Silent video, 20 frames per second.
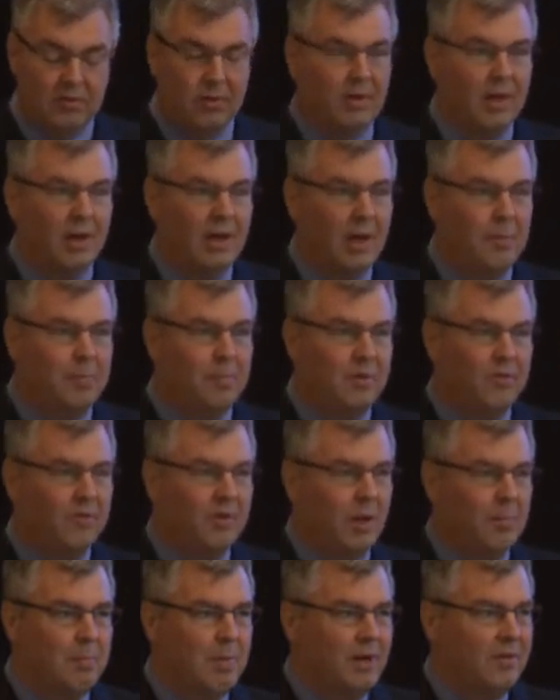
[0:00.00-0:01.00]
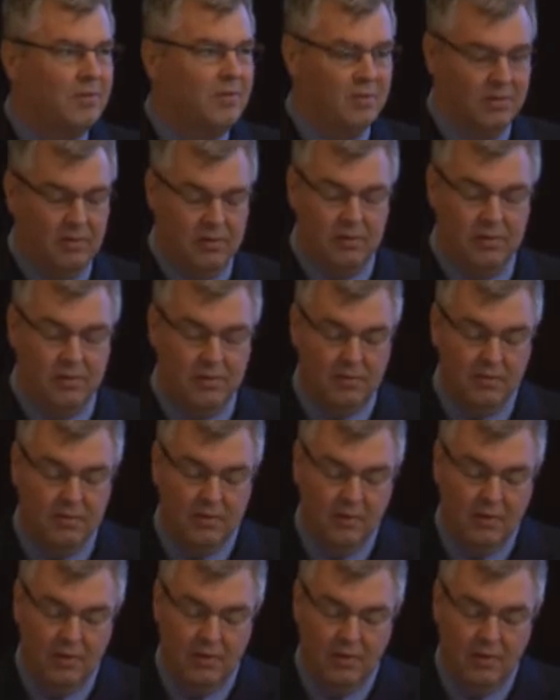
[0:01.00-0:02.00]
on adaptive capacities
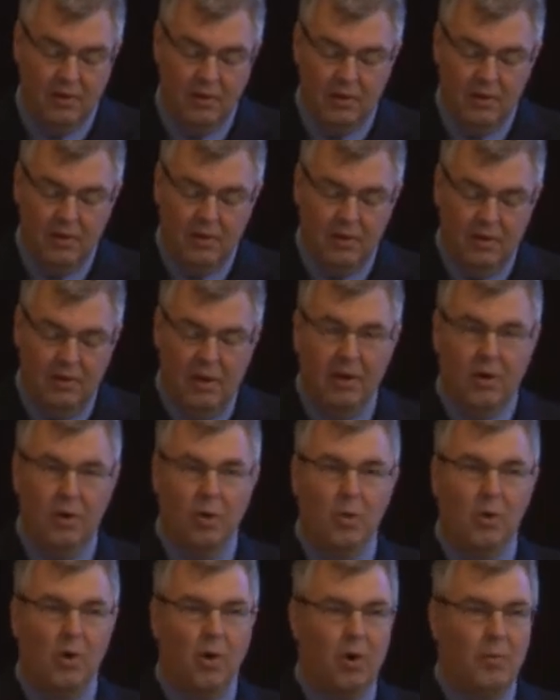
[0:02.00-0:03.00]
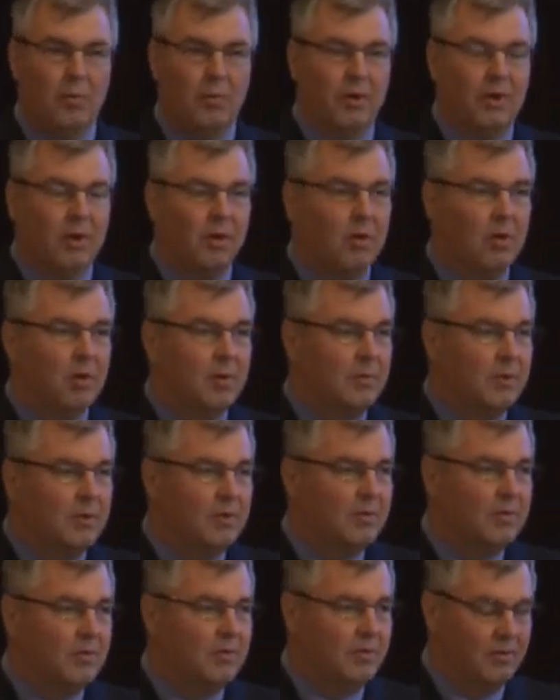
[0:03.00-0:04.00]
and low-carbon
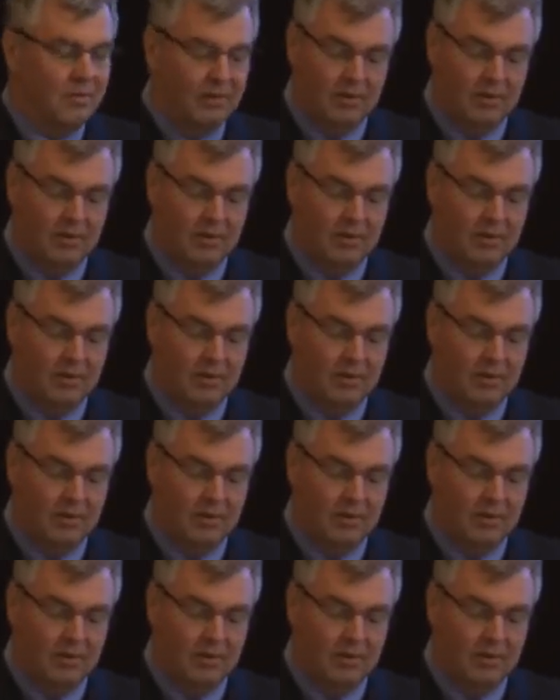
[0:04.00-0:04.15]
economies.